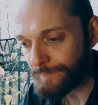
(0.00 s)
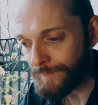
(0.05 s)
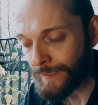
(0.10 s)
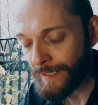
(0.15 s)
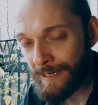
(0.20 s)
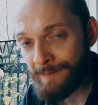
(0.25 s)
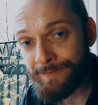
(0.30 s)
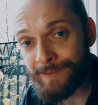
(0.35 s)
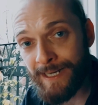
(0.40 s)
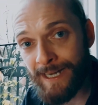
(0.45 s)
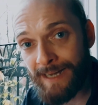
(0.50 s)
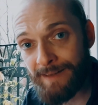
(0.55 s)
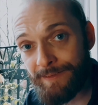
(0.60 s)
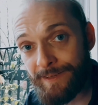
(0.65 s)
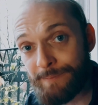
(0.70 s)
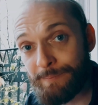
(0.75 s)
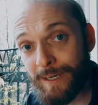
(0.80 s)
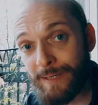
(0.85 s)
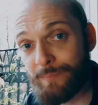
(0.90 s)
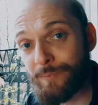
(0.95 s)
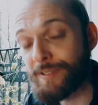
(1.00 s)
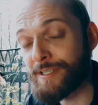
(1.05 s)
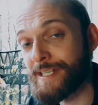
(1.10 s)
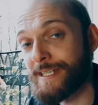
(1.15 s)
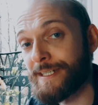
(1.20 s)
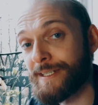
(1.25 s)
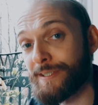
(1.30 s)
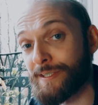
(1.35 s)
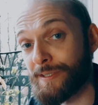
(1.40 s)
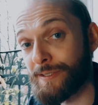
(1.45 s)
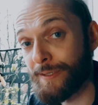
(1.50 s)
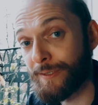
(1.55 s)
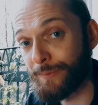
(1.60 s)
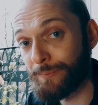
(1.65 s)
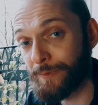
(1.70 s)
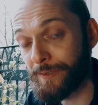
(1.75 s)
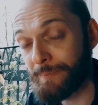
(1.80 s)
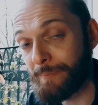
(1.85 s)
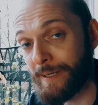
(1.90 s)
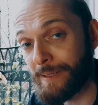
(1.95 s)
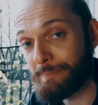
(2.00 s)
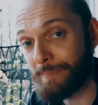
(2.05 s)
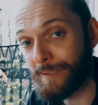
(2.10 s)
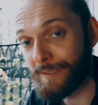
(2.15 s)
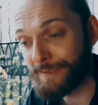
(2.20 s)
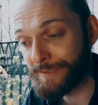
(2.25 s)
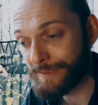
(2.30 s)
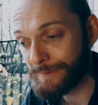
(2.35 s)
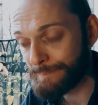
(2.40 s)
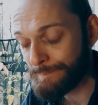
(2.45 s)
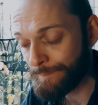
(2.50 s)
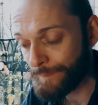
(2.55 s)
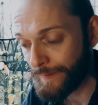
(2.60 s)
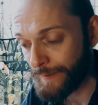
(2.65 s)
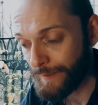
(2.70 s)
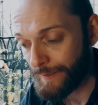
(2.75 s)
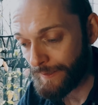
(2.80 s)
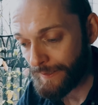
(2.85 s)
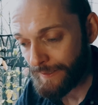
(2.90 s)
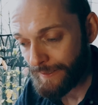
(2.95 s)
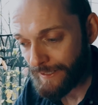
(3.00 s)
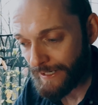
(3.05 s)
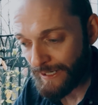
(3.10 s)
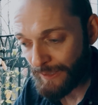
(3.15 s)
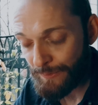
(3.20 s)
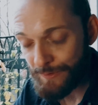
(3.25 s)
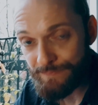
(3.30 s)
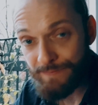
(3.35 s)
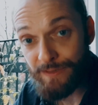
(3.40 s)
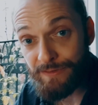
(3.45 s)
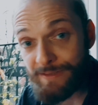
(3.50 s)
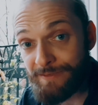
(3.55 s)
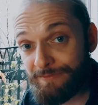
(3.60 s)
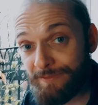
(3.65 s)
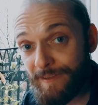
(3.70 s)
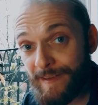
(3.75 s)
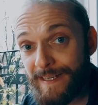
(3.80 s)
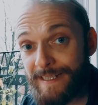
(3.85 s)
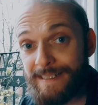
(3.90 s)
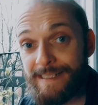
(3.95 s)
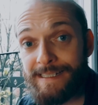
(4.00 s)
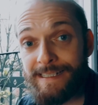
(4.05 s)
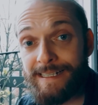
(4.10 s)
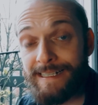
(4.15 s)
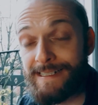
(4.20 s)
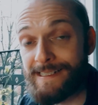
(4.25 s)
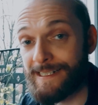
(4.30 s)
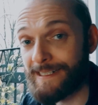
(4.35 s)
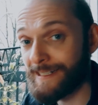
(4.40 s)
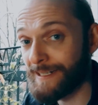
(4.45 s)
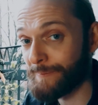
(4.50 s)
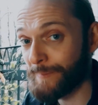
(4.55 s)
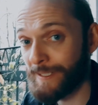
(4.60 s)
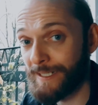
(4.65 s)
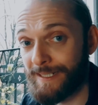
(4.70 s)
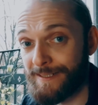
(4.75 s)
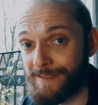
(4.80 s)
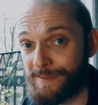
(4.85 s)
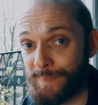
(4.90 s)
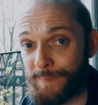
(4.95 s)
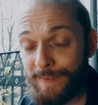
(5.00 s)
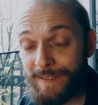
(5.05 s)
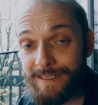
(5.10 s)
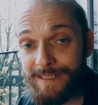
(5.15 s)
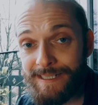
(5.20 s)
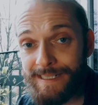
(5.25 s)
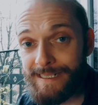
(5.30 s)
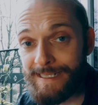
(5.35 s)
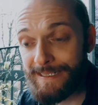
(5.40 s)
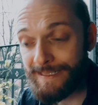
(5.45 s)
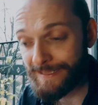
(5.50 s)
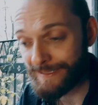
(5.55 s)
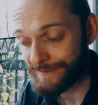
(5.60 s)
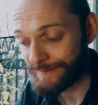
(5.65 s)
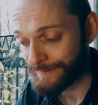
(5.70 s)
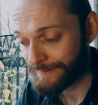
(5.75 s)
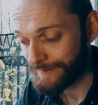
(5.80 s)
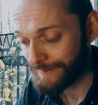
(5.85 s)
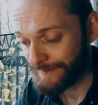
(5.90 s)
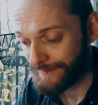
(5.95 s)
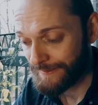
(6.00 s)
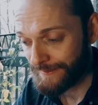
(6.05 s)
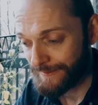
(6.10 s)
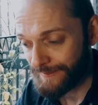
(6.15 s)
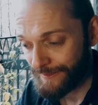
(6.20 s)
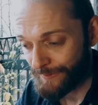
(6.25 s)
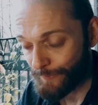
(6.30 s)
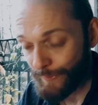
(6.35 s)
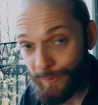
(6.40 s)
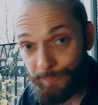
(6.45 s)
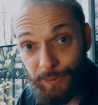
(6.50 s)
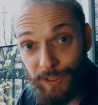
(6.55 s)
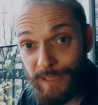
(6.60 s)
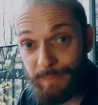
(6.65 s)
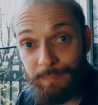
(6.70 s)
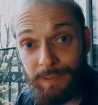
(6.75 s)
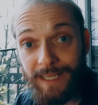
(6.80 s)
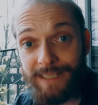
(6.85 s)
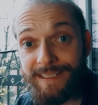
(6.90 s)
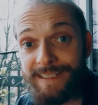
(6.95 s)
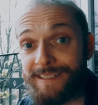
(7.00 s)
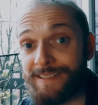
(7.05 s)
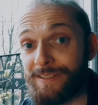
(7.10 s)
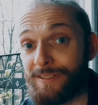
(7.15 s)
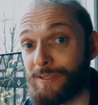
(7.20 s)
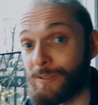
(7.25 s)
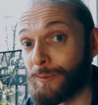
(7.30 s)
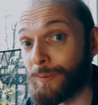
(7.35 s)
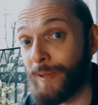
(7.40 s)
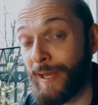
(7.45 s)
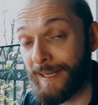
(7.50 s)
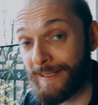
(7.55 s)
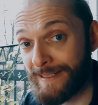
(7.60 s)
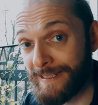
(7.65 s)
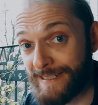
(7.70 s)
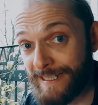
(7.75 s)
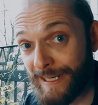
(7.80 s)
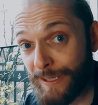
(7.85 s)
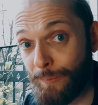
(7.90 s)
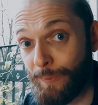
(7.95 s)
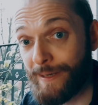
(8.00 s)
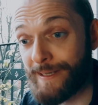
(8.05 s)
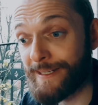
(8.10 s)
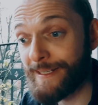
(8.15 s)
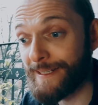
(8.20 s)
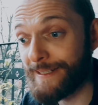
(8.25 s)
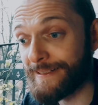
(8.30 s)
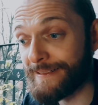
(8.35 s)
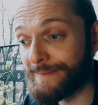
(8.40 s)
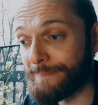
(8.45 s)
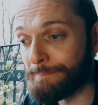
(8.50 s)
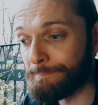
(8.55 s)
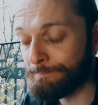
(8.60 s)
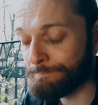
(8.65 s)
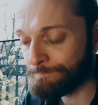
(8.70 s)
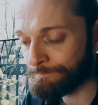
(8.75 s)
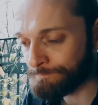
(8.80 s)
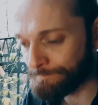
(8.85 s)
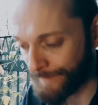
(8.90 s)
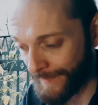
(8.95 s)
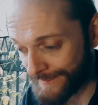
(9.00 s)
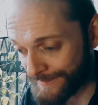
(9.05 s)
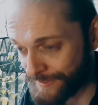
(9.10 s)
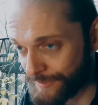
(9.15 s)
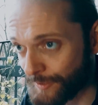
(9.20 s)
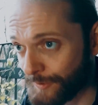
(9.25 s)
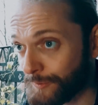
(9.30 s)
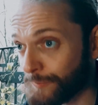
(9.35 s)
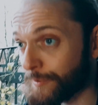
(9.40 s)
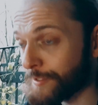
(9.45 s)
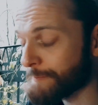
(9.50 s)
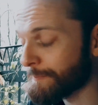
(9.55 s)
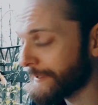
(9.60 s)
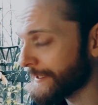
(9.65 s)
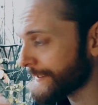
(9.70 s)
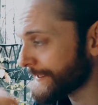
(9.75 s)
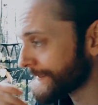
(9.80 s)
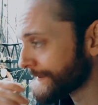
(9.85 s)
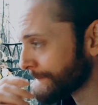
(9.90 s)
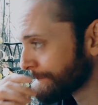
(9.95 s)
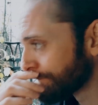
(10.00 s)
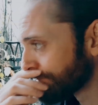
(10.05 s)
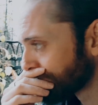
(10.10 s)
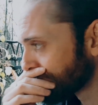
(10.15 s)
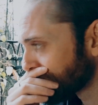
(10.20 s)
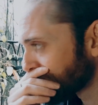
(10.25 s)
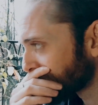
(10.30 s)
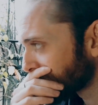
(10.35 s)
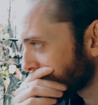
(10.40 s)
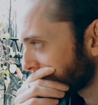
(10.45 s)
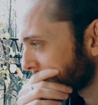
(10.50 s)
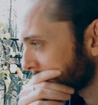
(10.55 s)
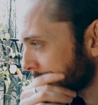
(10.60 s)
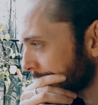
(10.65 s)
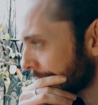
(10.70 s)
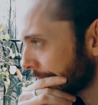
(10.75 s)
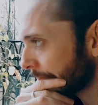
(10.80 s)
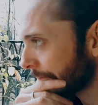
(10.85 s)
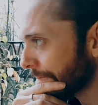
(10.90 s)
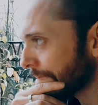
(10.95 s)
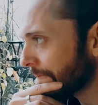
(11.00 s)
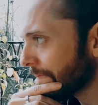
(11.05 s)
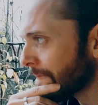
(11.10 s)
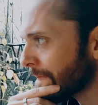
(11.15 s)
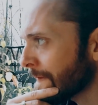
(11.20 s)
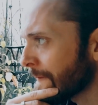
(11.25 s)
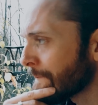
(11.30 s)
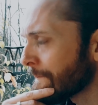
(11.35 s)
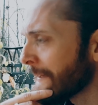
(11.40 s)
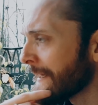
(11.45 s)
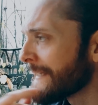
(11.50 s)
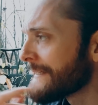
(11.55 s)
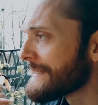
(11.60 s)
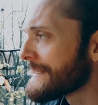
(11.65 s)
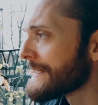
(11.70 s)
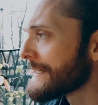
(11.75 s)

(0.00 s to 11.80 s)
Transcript: after having my procedure done with my blood. And I was very faint, and I said, let me get something to eat. And we weren't planning to do that, and then I went in. That song was playing, and